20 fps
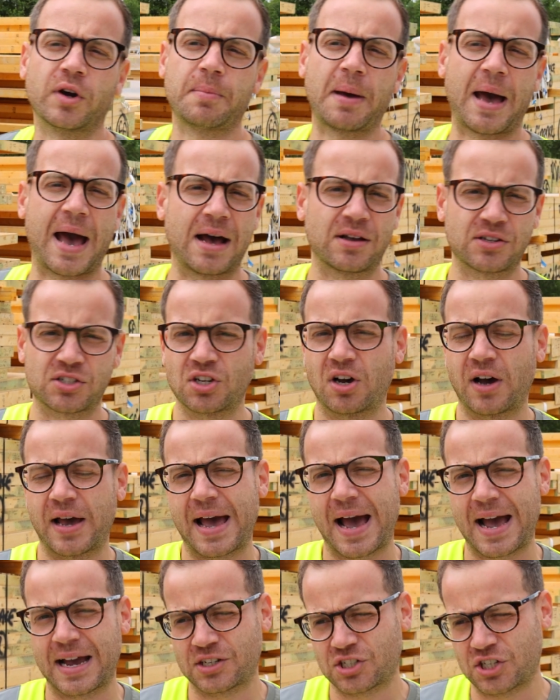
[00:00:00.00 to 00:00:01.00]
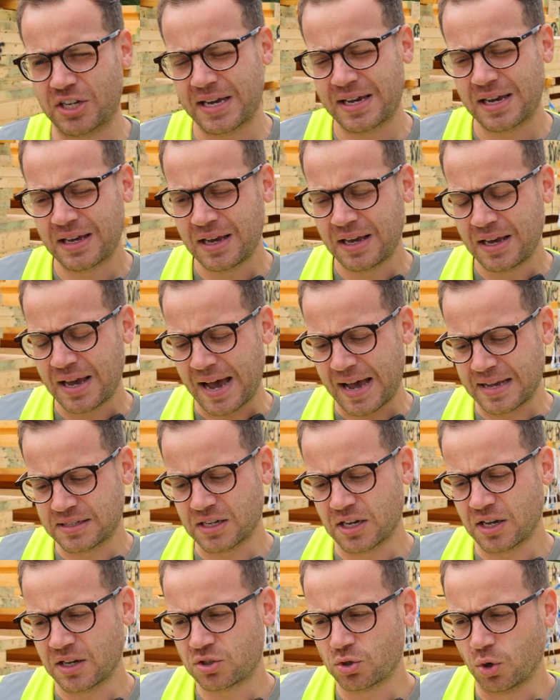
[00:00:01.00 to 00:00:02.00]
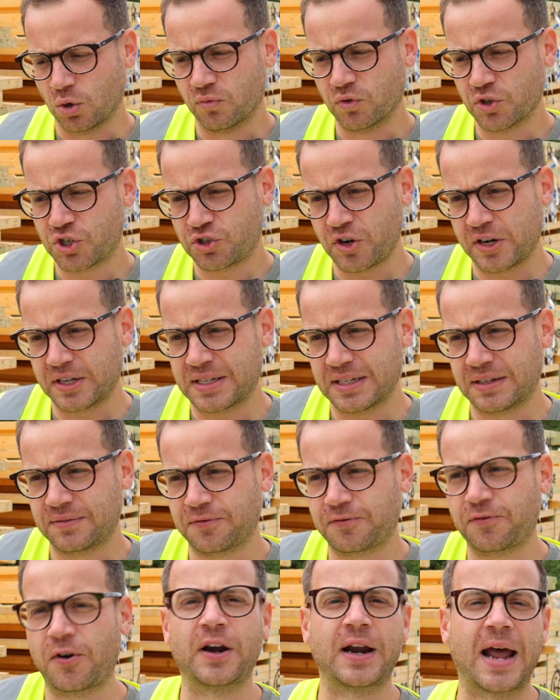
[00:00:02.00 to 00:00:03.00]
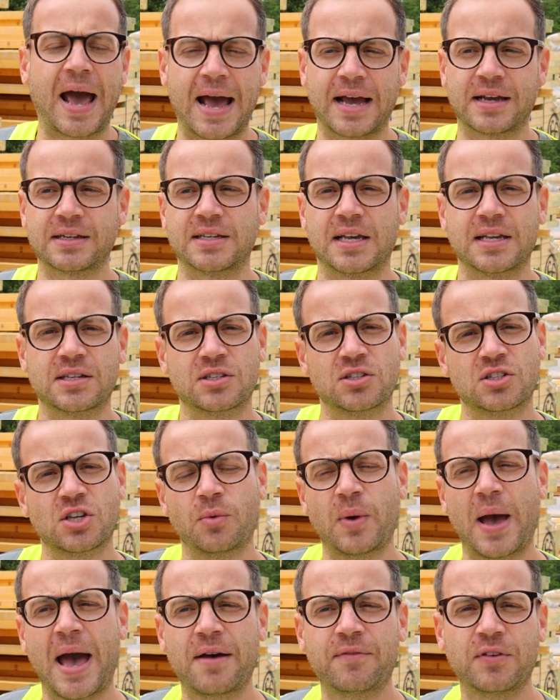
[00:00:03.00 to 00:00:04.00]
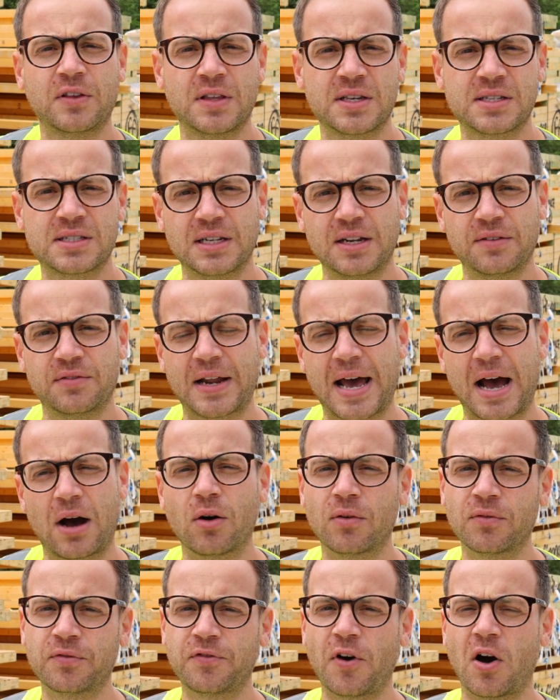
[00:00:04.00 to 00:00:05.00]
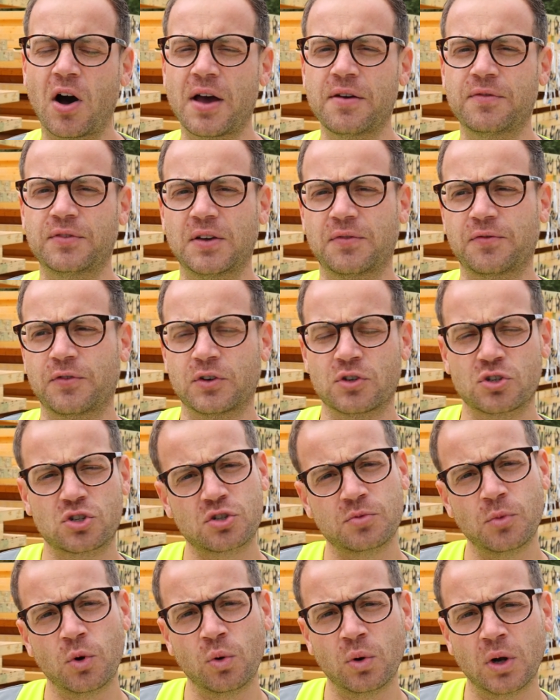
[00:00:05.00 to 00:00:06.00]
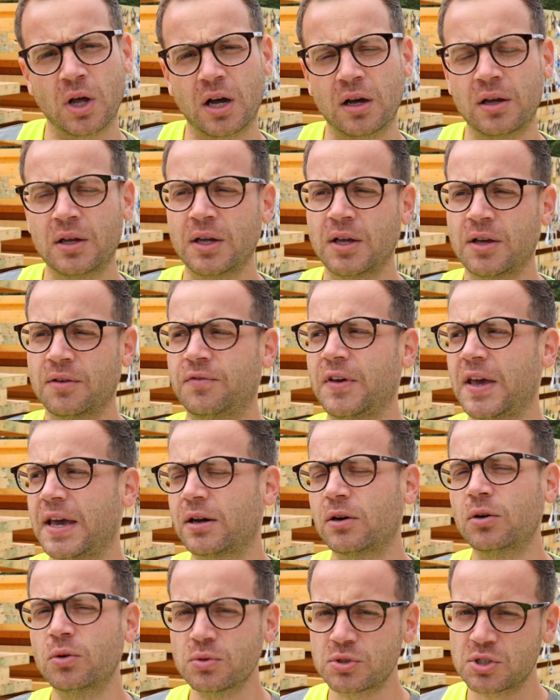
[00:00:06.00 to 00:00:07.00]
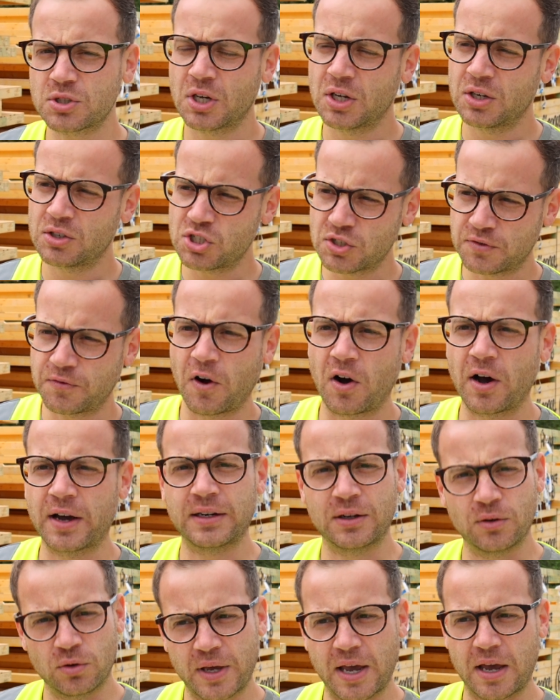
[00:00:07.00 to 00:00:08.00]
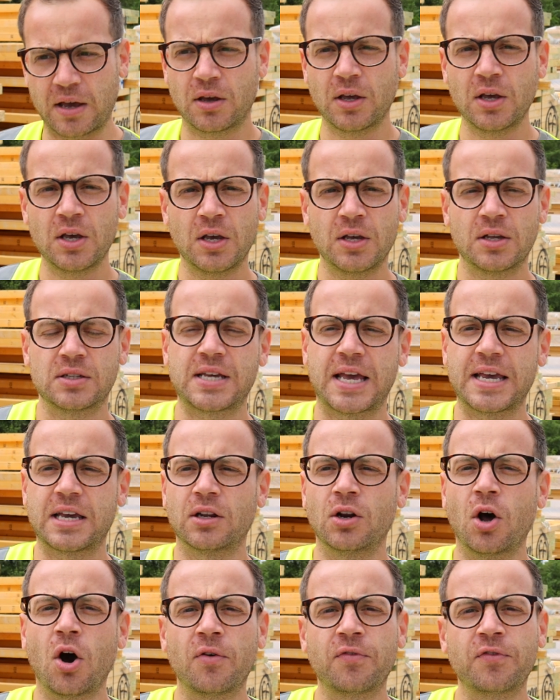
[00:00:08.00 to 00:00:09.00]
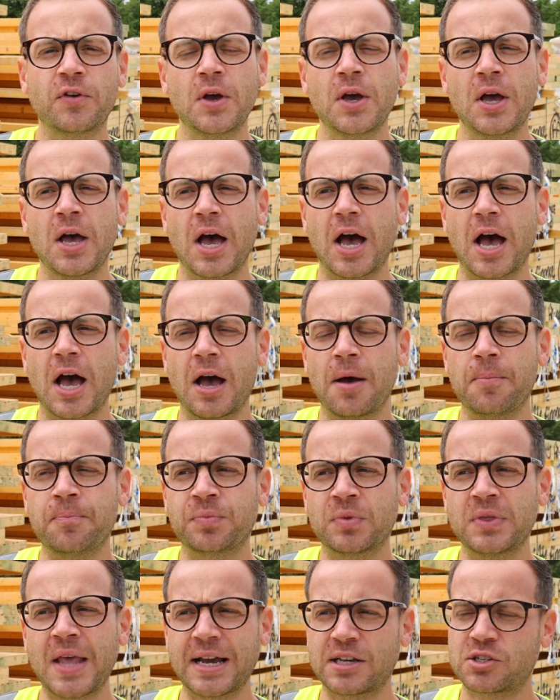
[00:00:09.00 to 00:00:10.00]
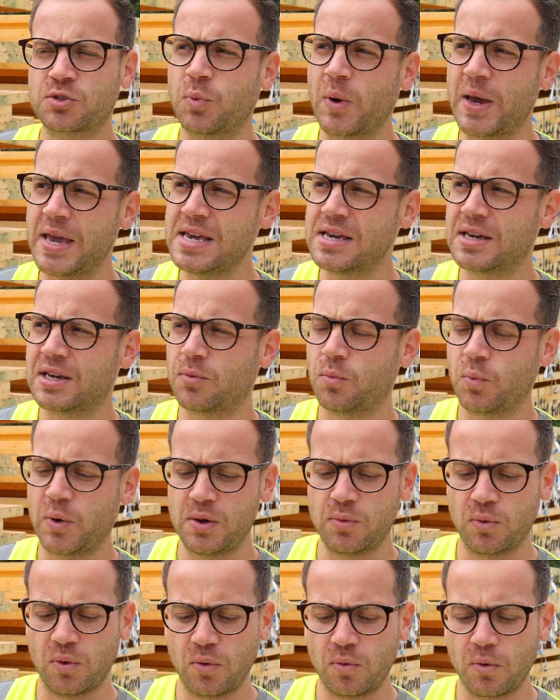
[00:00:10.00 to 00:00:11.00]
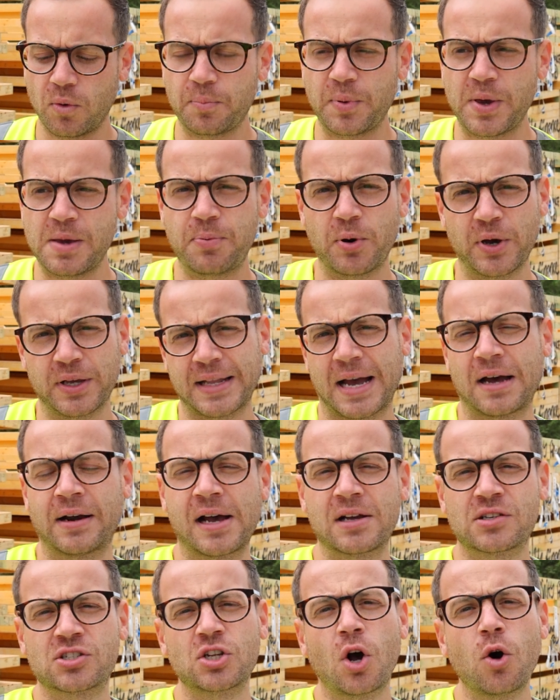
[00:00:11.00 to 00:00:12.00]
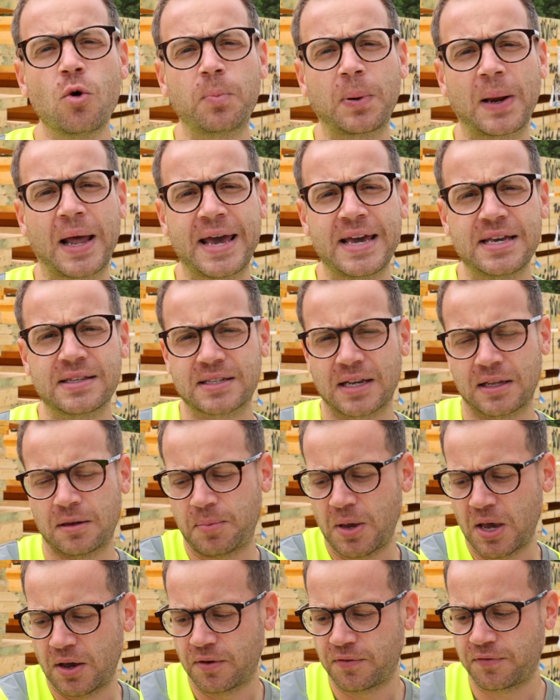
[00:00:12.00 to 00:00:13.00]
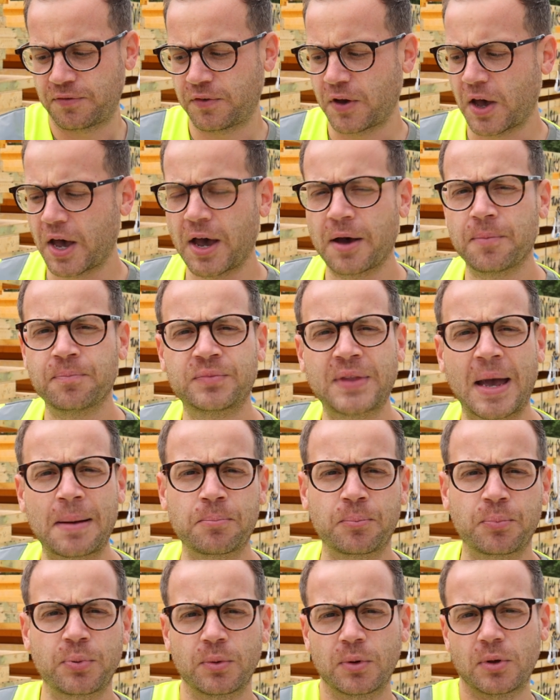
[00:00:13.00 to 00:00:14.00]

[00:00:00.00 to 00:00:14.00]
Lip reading: but our site actually has a sort of restricted front access. And so we're having this delivered out on 5 different smaller vehicles, which is fine. It will get taken off. Next week, we will be putting down our sole plate and a bit of damp